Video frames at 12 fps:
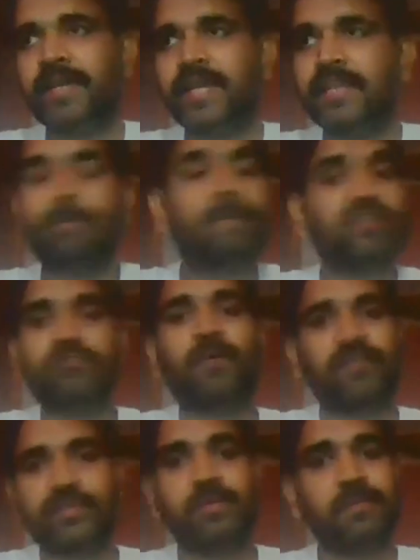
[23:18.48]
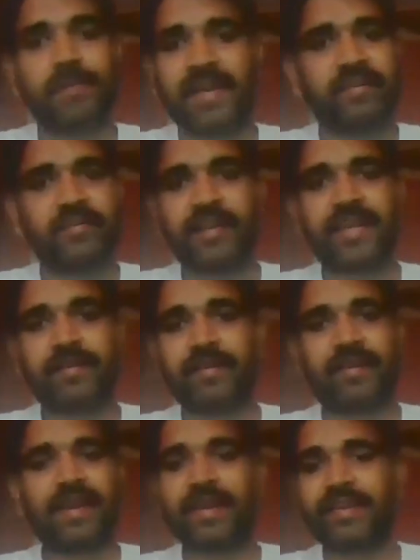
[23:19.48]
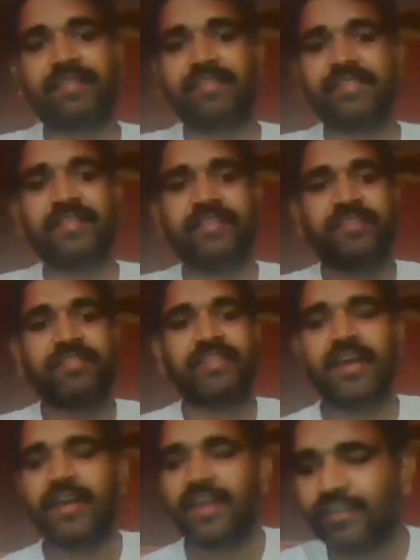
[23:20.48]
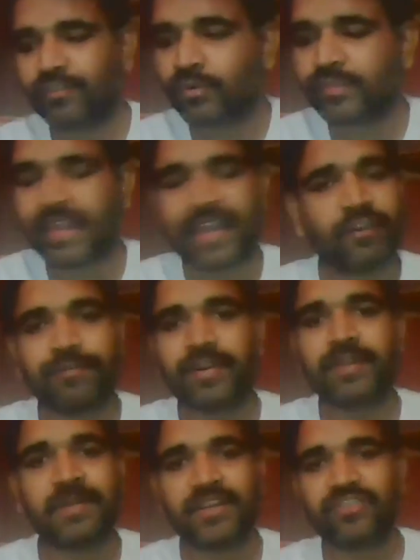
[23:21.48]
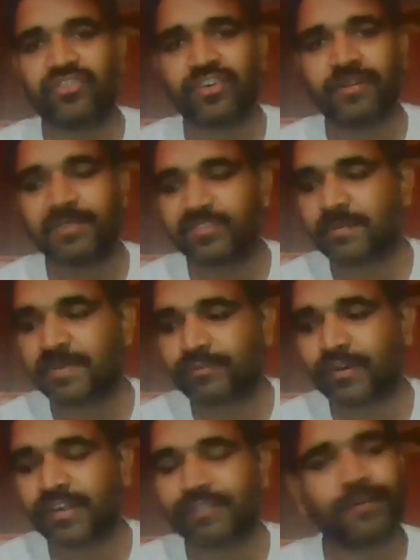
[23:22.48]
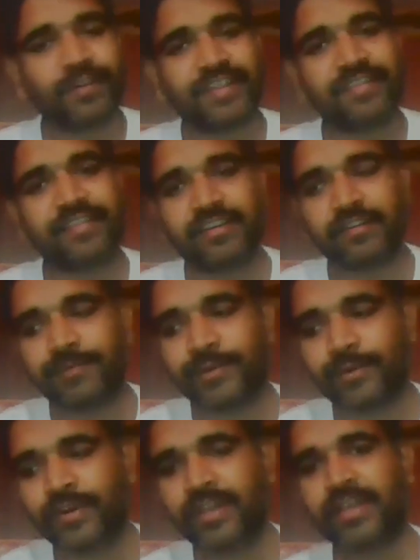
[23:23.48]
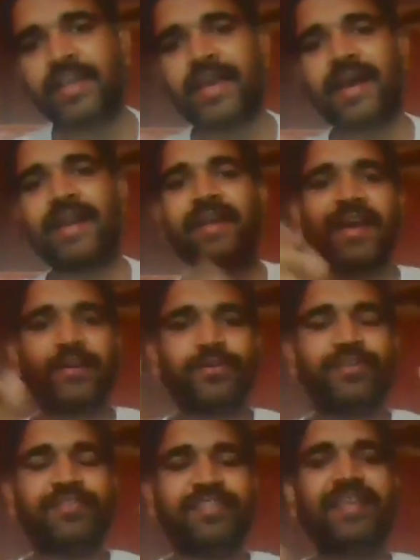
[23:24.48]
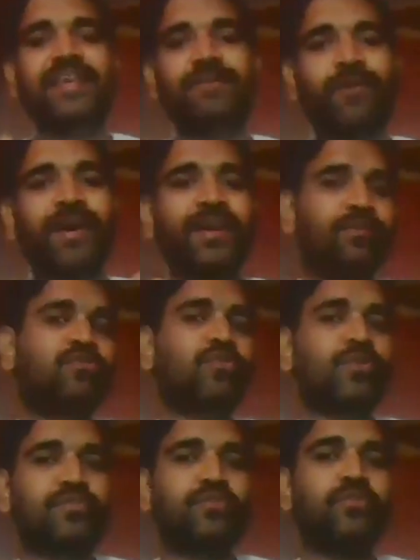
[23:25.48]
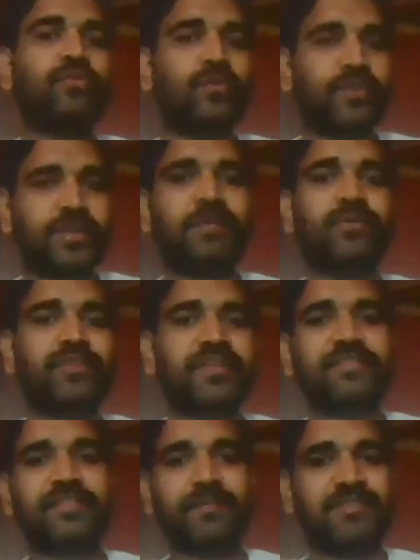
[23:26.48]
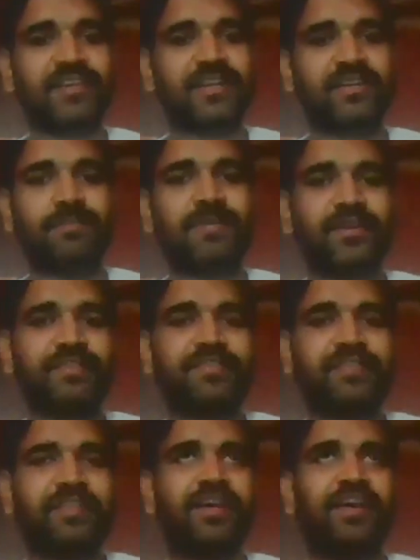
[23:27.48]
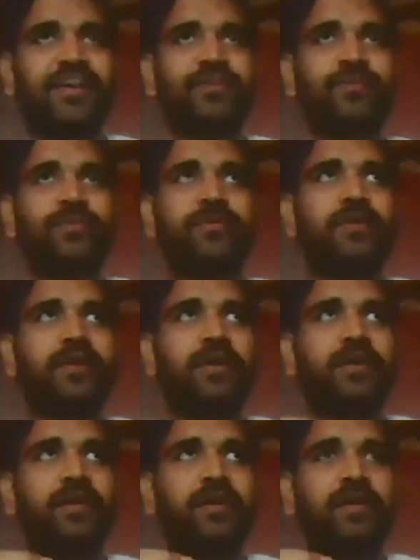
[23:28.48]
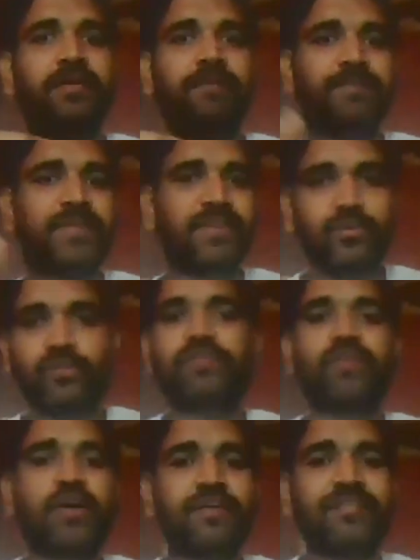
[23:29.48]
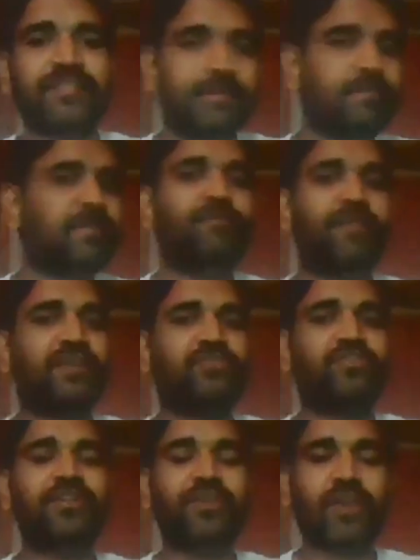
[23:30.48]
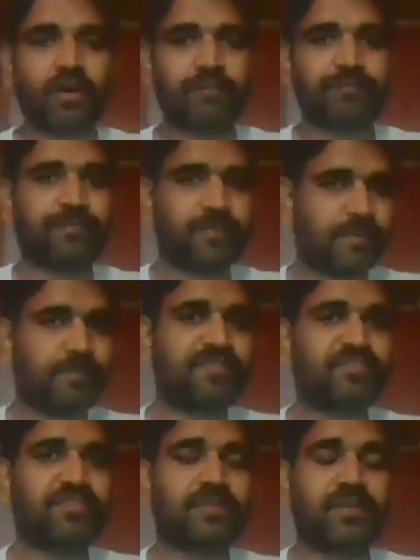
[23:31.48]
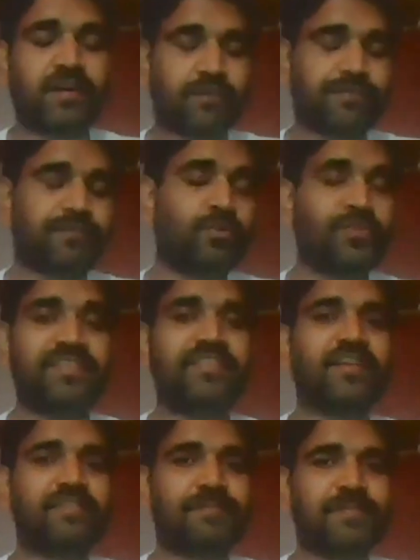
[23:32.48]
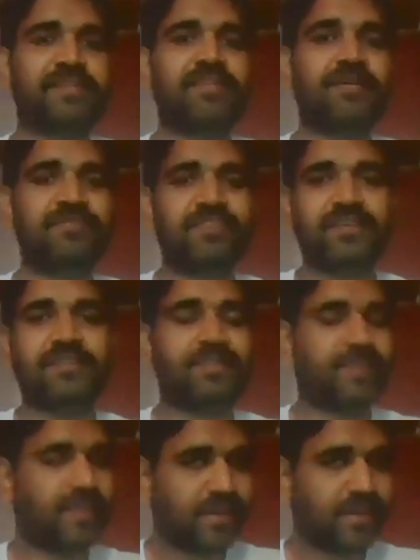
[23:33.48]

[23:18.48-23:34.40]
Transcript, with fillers: in the best possible manner I, I can say this so thank you very much mr biswas for this interview and i could see why you chose to wrote about this subject because you know uh, you saw some reflection of mr of tulsidas balramji